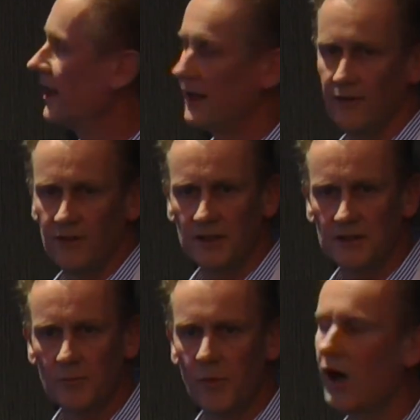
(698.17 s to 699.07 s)
They're giving us
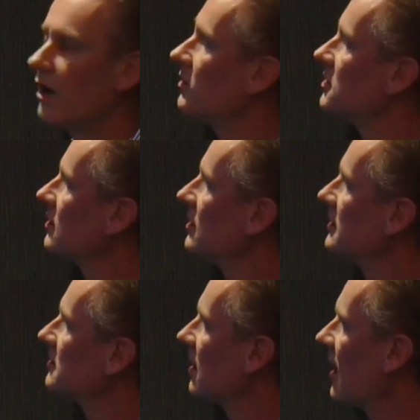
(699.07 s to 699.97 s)
some biological
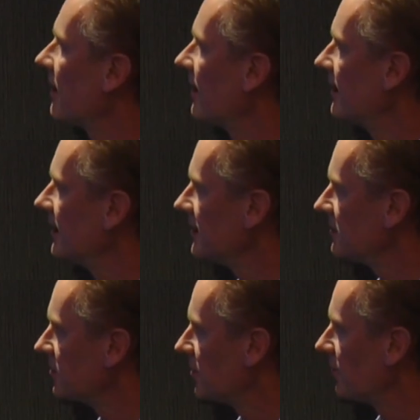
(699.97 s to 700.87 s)
insight, I think,
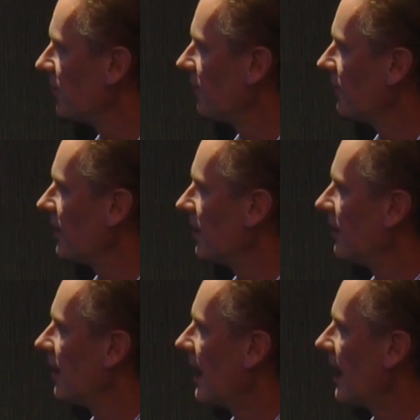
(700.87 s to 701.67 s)
into the